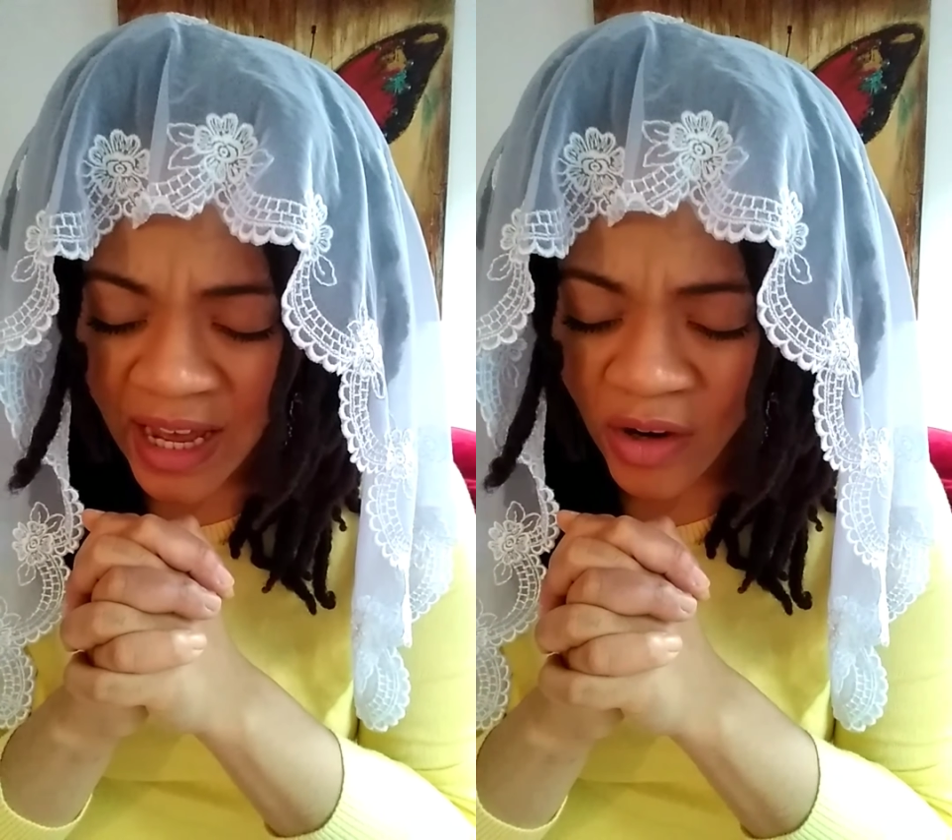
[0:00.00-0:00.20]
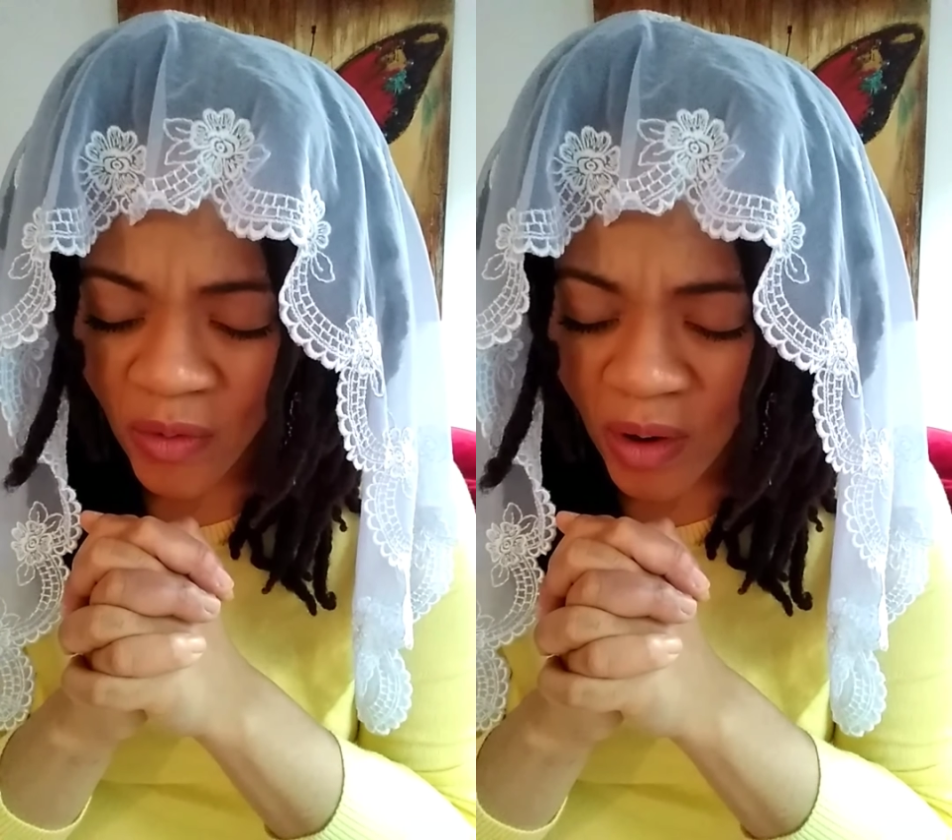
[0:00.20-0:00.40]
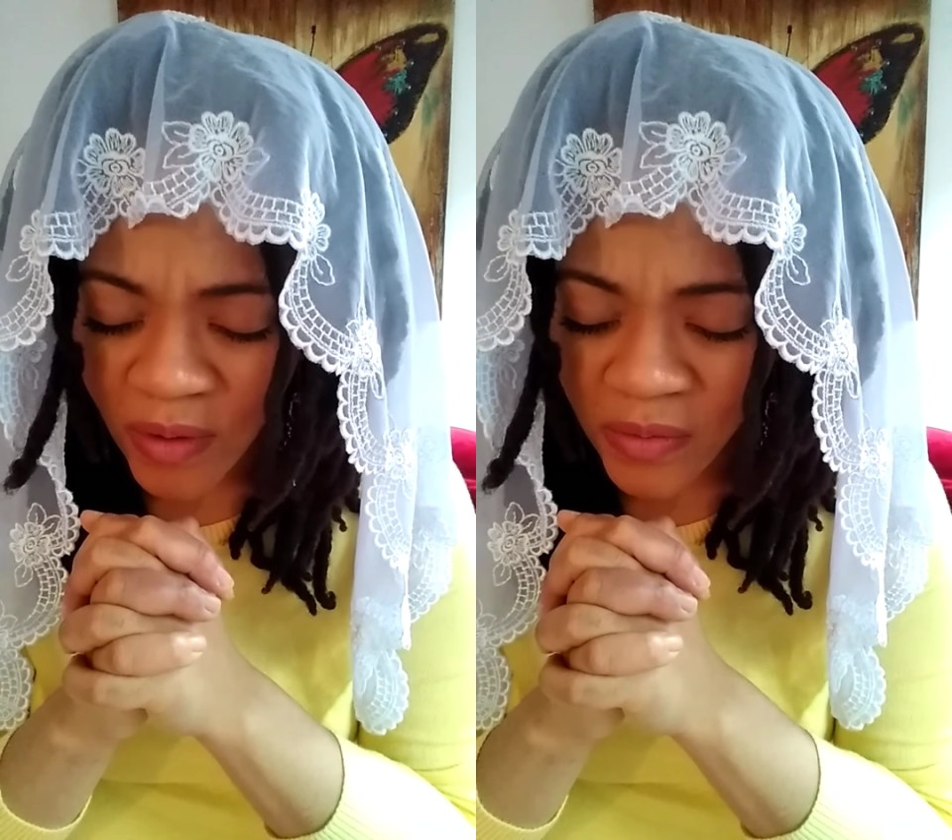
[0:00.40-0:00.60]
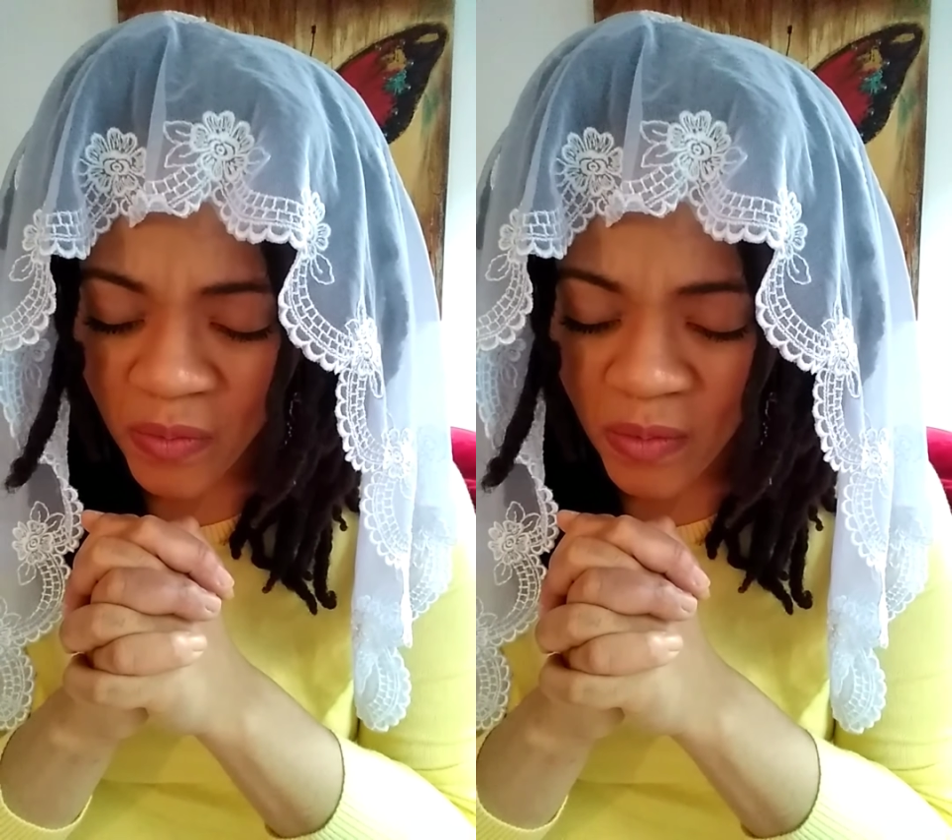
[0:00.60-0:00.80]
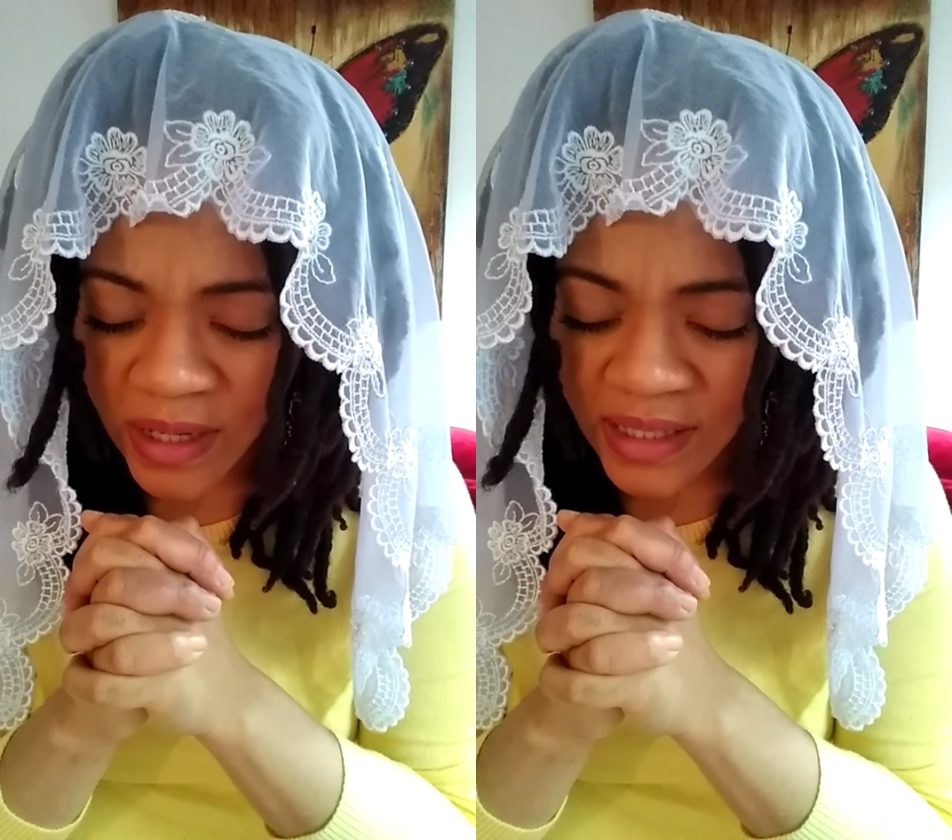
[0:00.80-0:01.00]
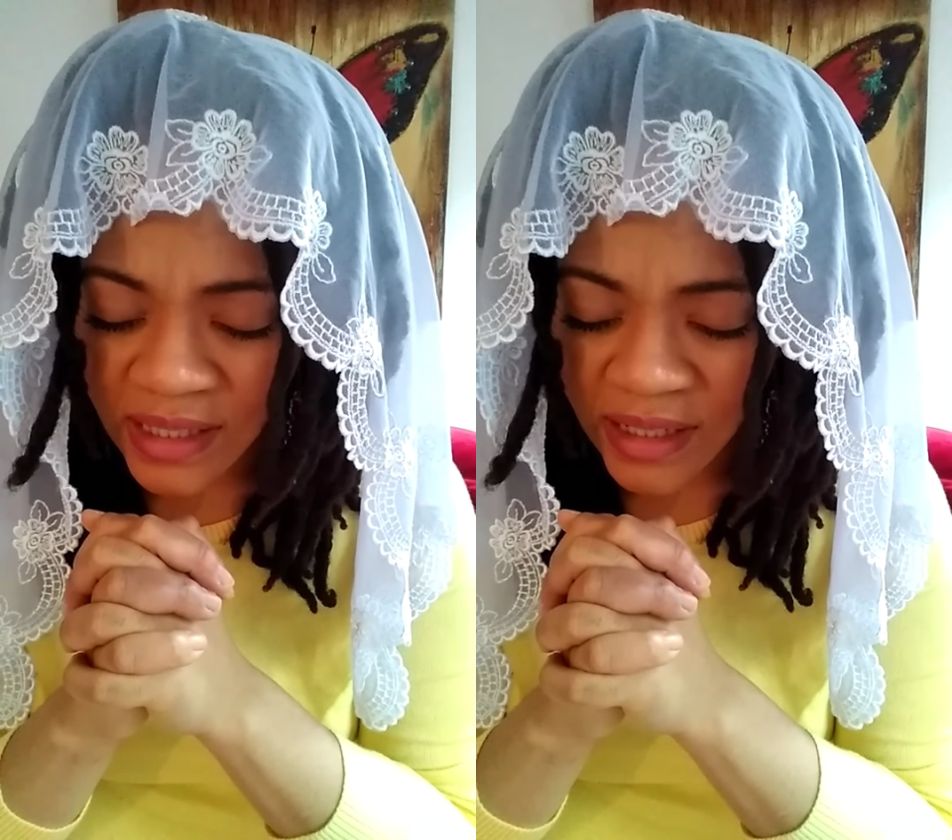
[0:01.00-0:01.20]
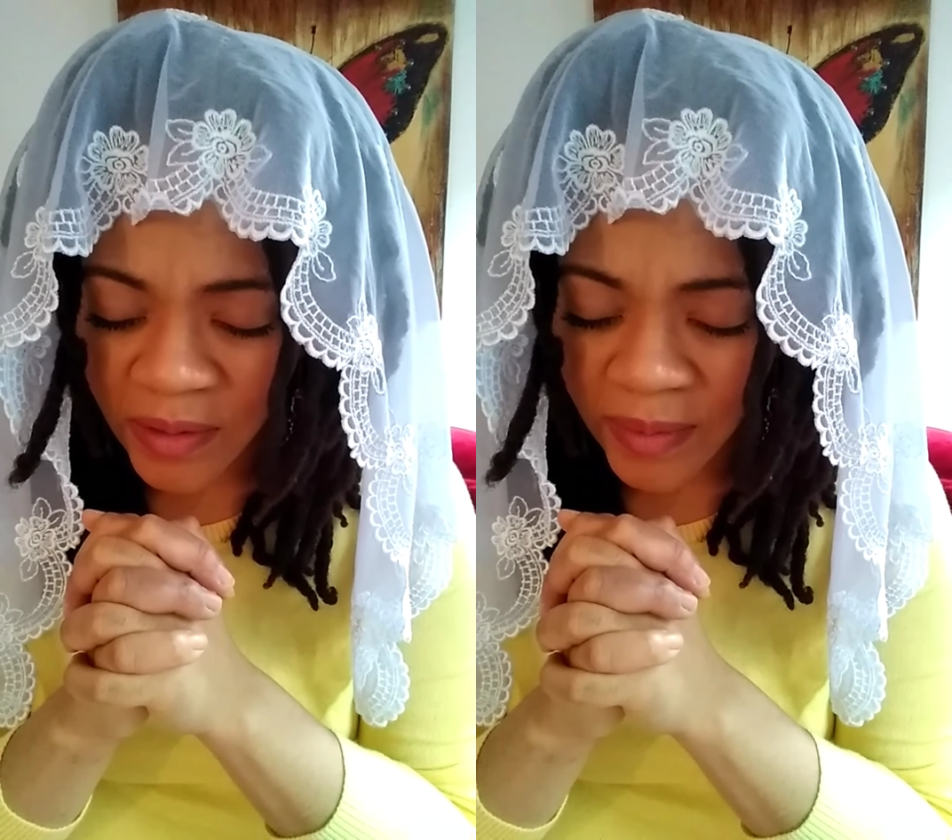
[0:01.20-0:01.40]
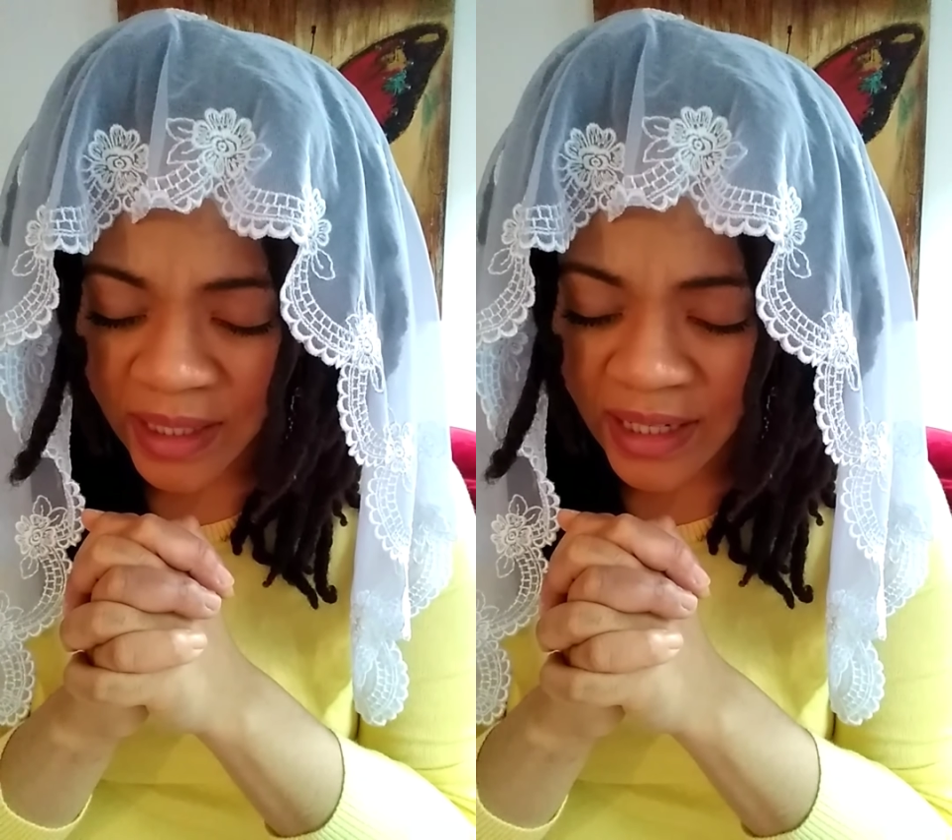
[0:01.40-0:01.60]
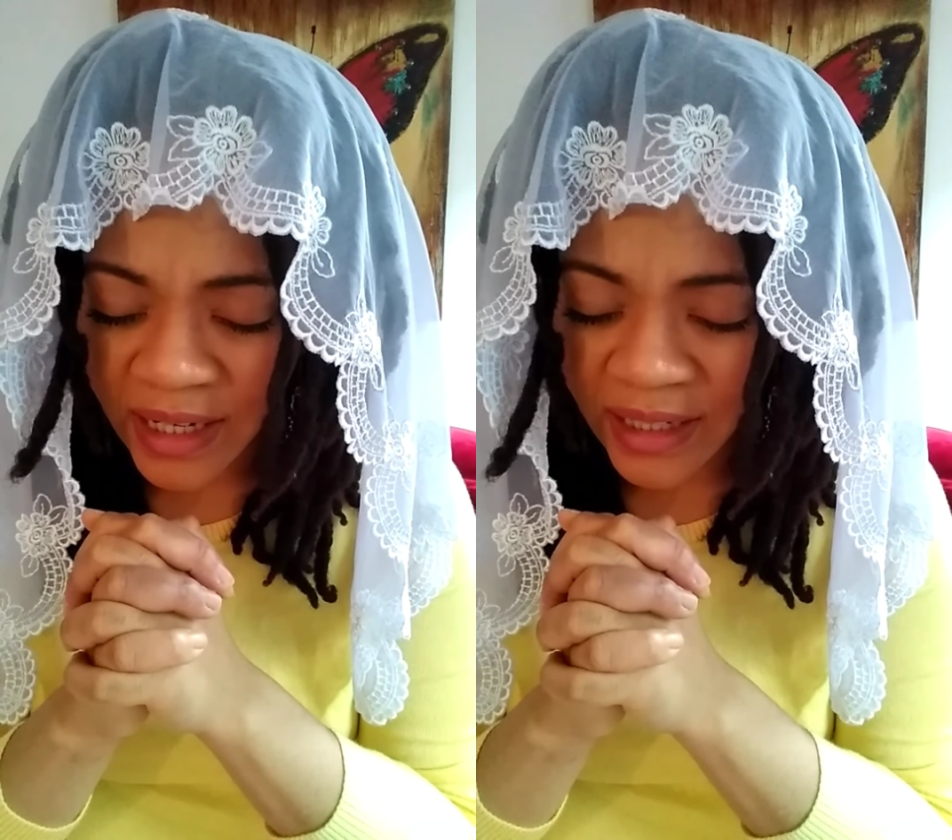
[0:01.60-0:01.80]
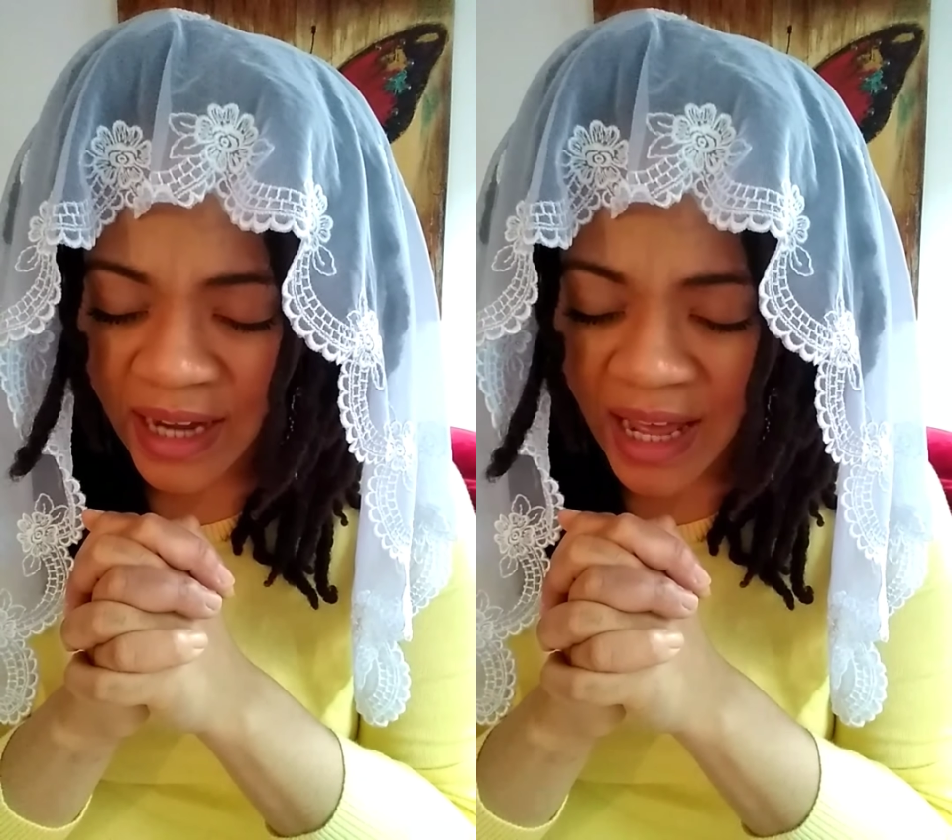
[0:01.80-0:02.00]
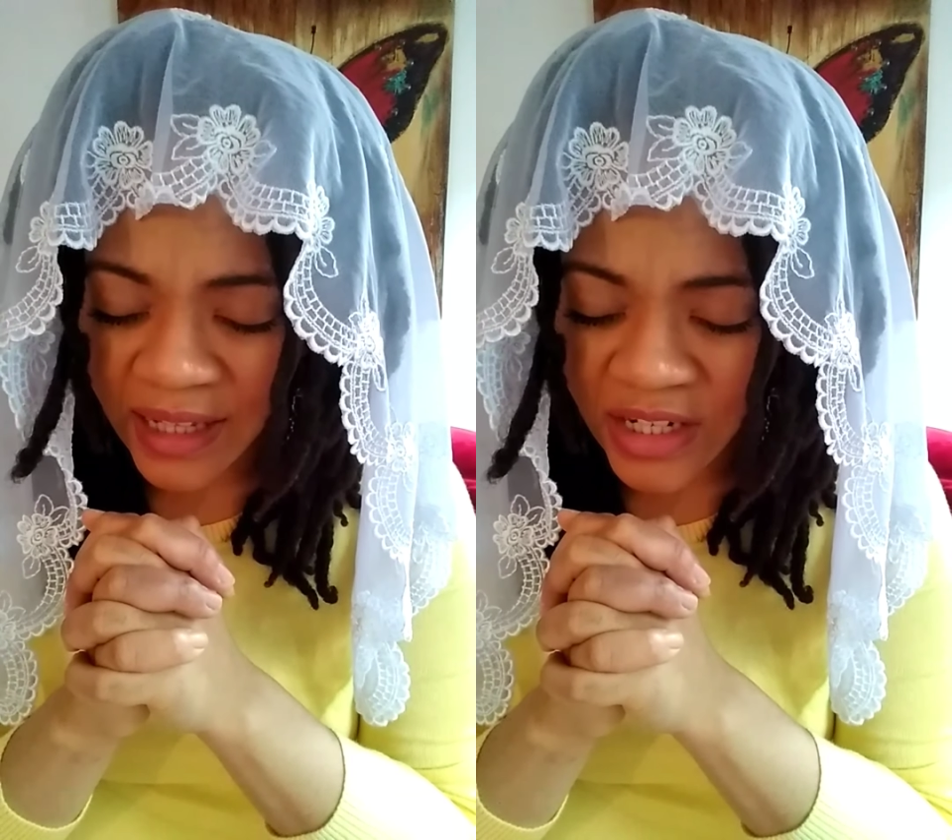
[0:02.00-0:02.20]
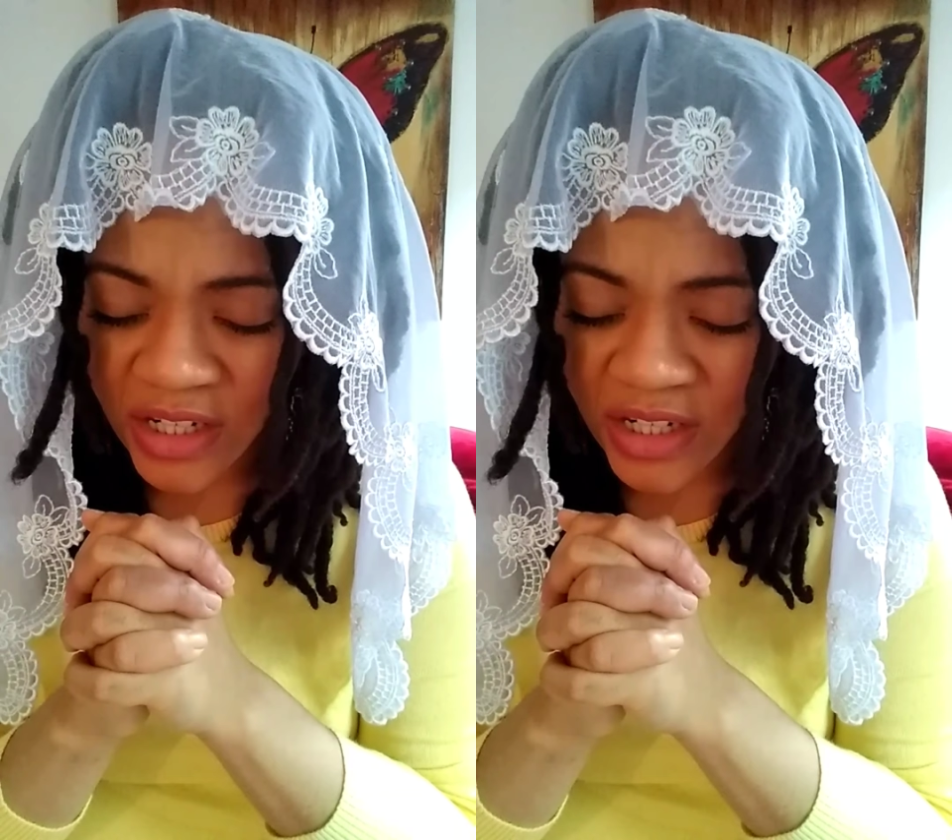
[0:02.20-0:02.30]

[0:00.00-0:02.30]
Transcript: grow in wisdom and knowledge,